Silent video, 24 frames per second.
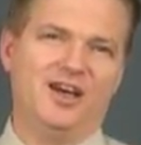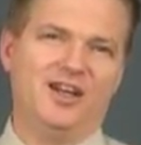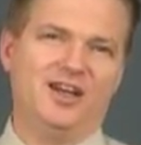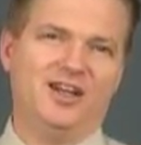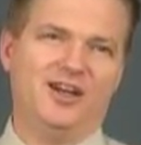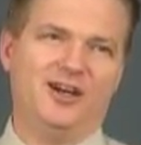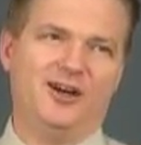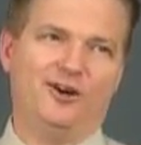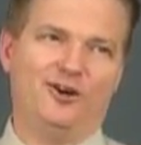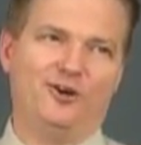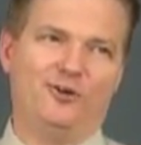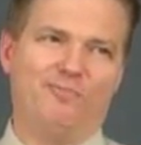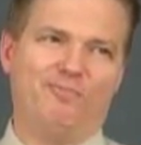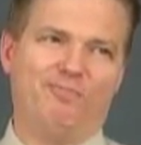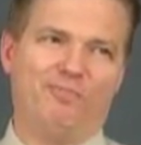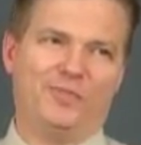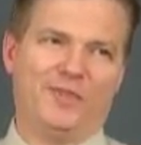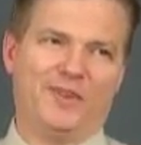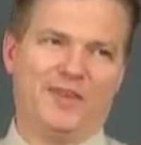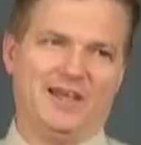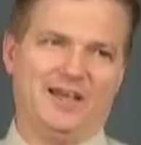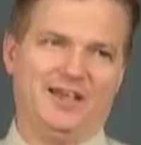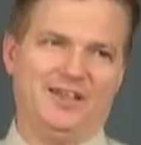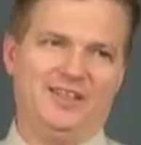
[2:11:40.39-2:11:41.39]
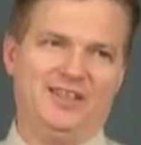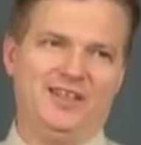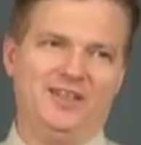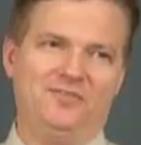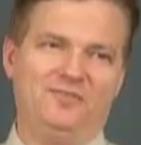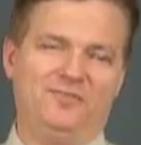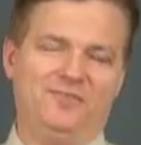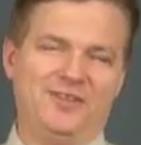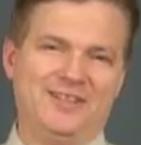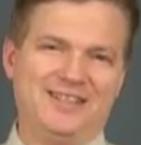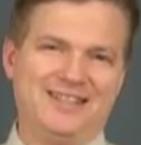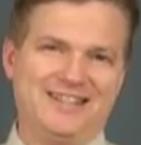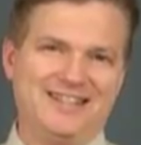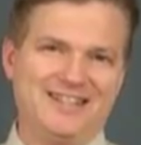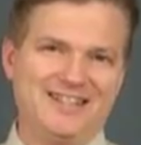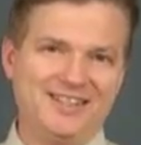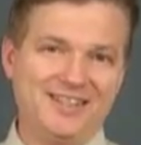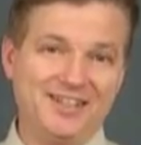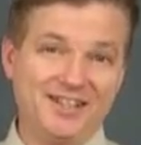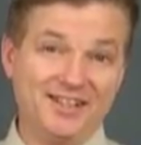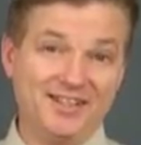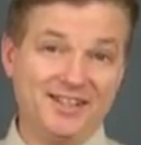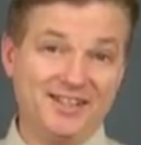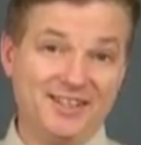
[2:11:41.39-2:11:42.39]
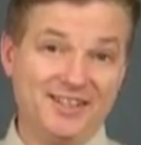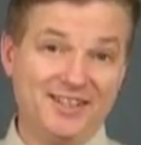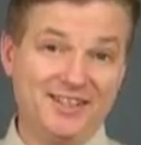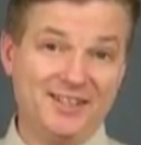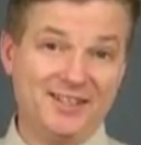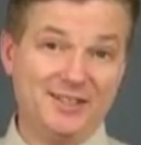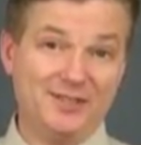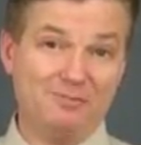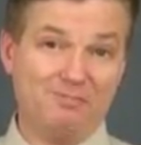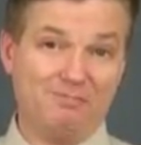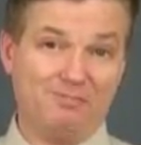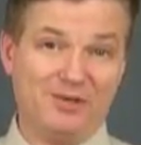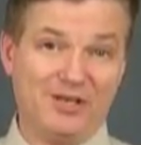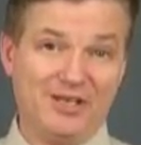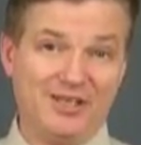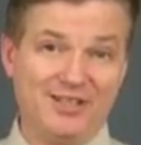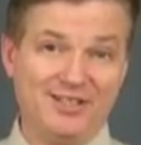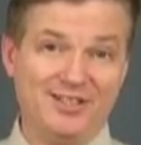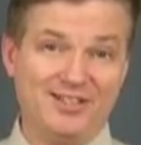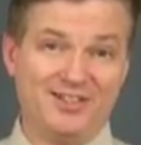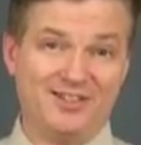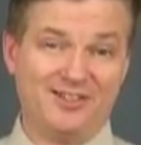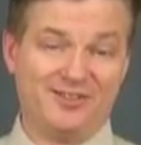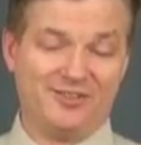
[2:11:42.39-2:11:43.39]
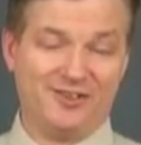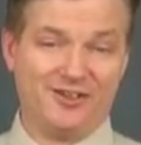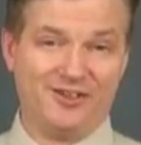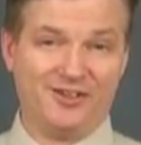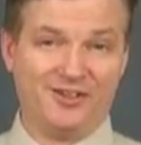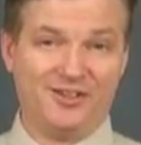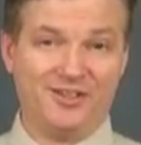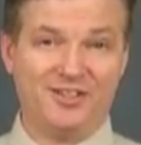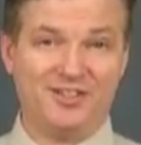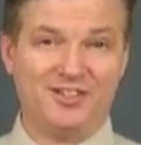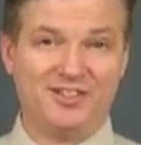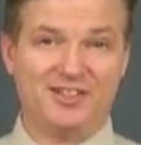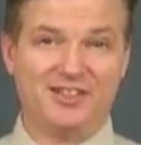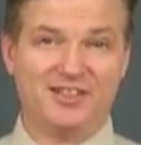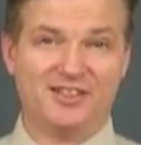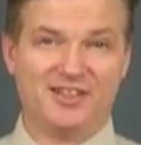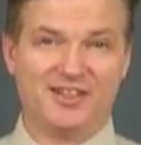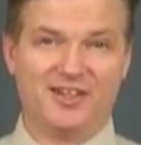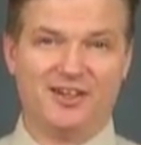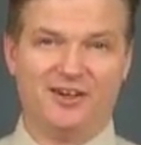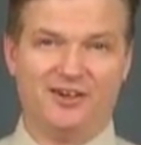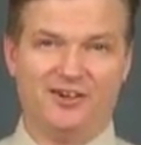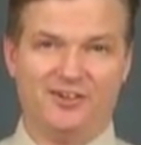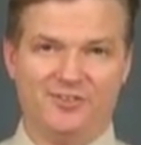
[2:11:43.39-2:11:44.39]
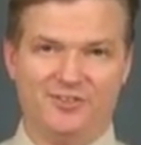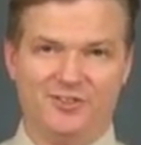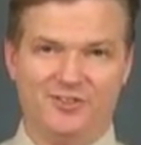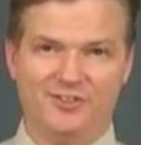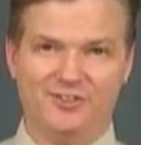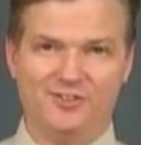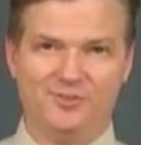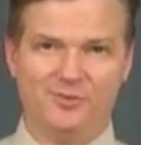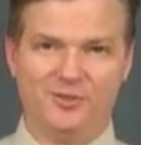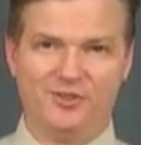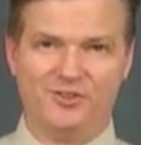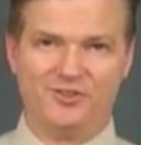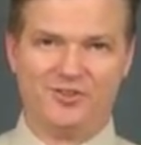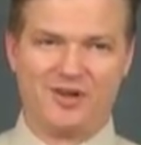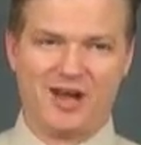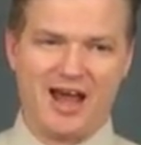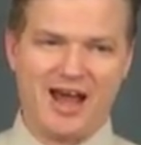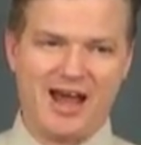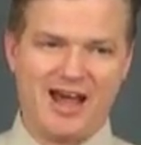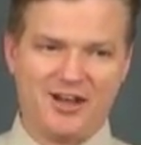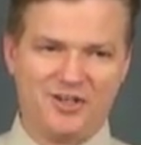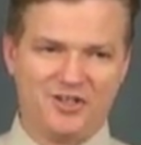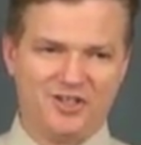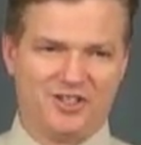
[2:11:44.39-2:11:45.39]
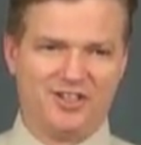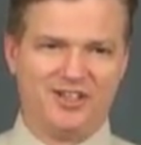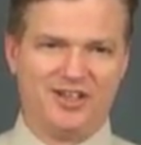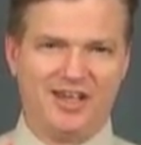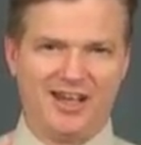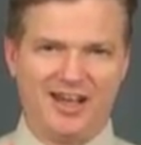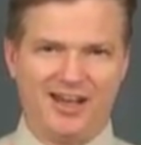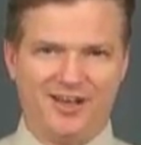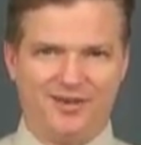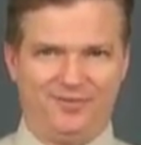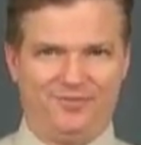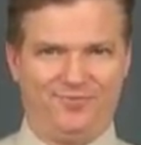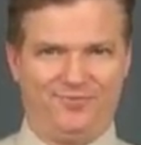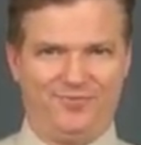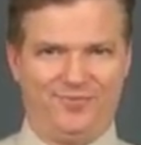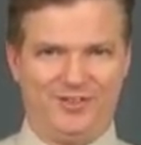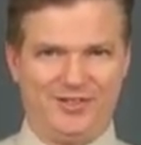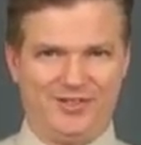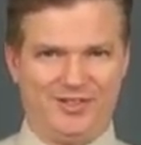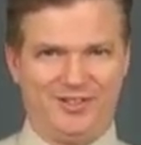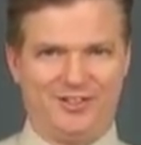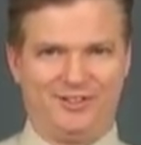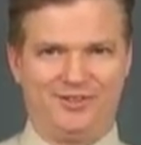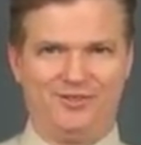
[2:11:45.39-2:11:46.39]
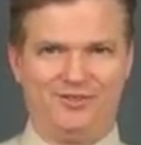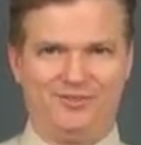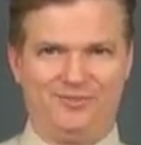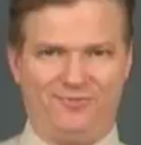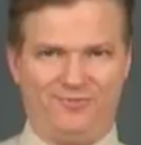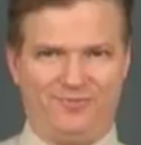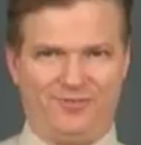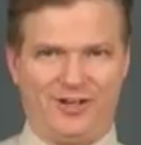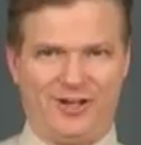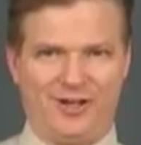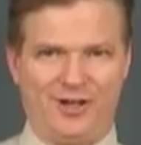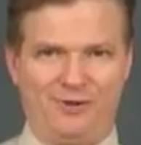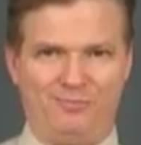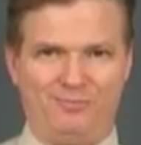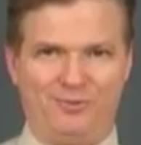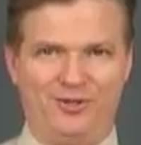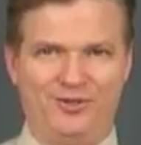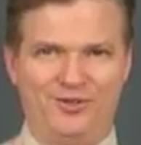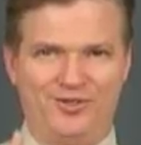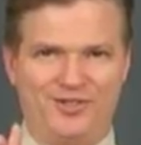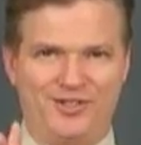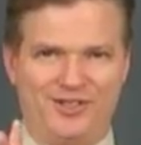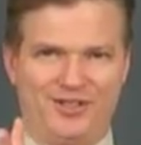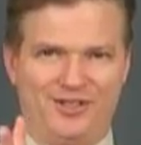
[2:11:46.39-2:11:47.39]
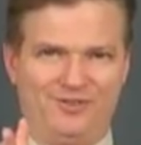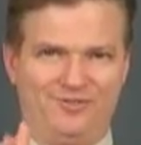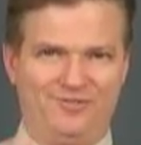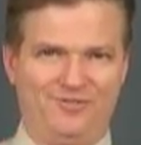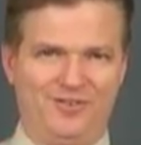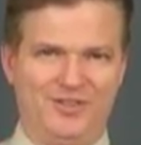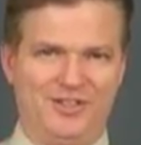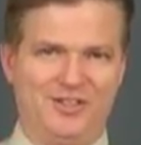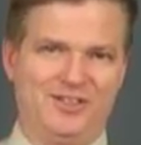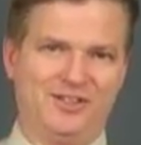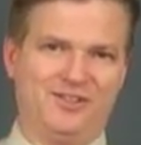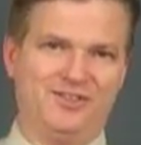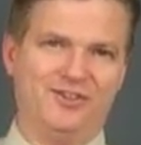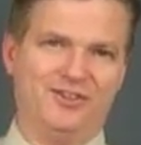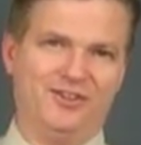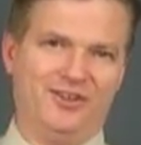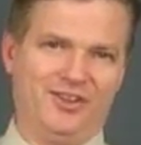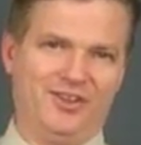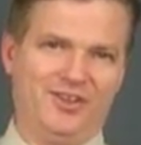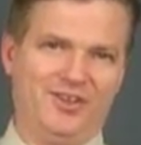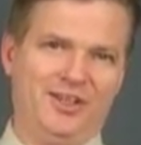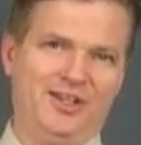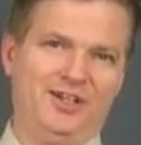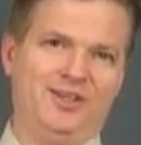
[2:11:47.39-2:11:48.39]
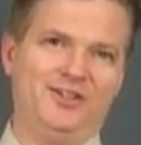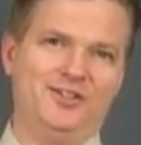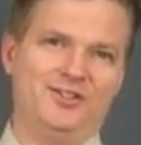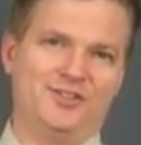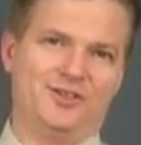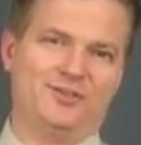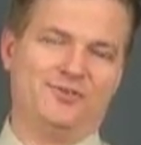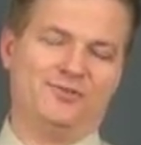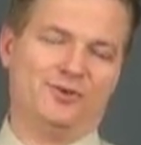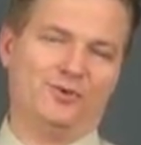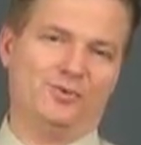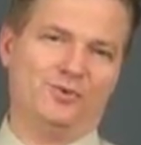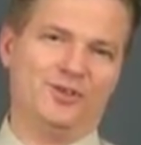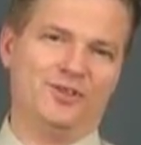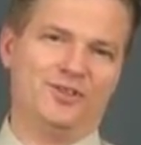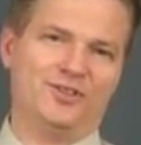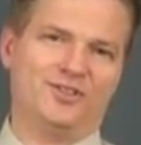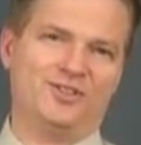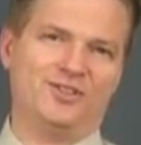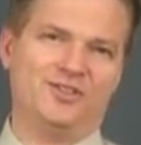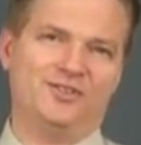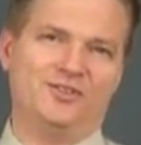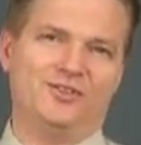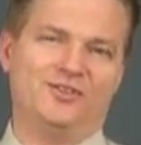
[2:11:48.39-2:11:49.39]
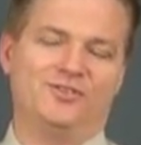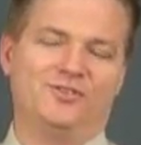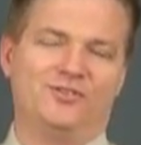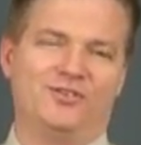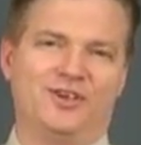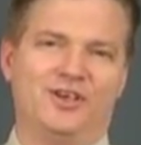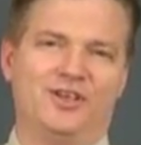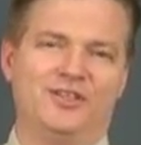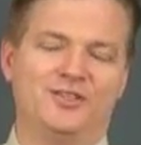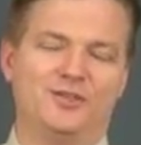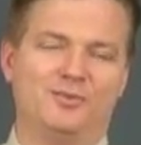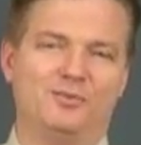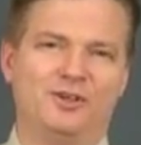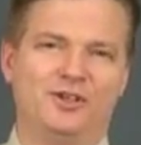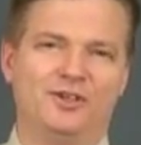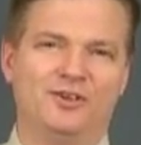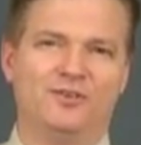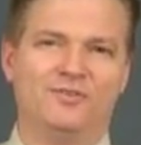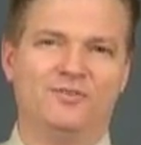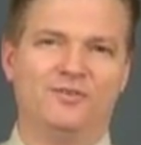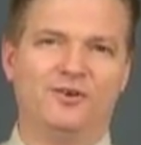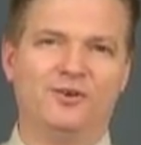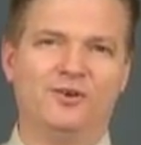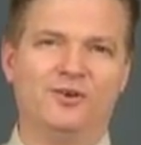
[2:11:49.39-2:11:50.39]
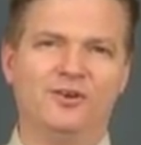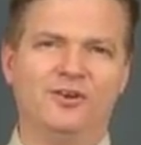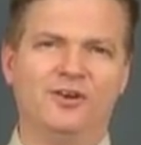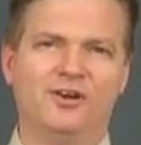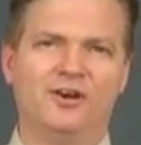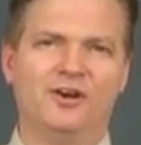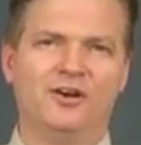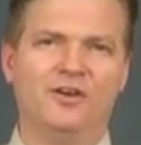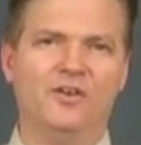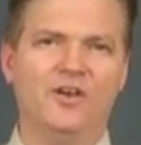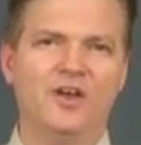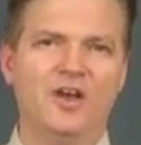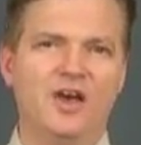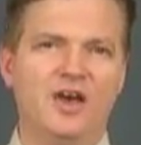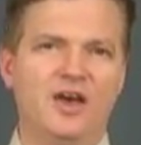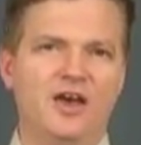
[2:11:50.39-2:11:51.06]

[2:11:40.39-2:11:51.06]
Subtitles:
Now, the facilities-based long-distance carriers, these are the ones that actually have physical fibers and physical things over which to transmit your phone call.